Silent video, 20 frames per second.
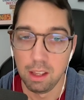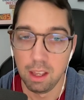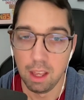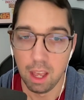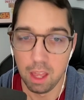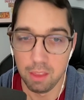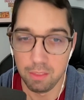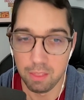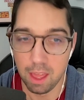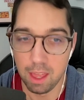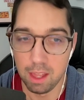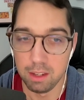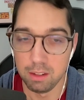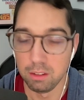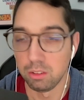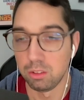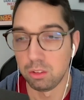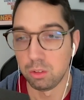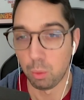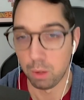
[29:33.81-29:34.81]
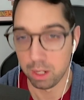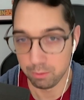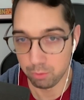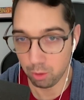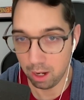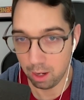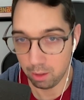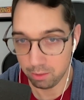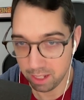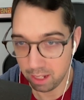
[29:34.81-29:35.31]
And then
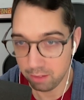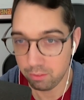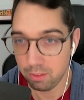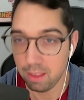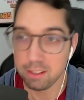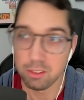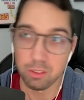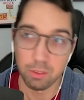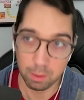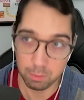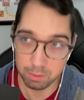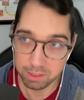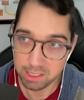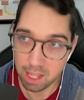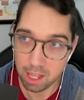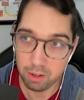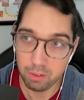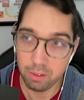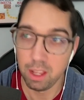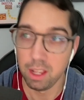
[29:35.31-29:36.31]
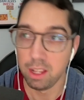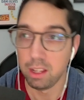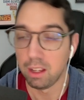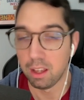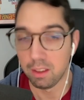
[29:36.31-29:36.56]
24 hours after that, so that was Saturday.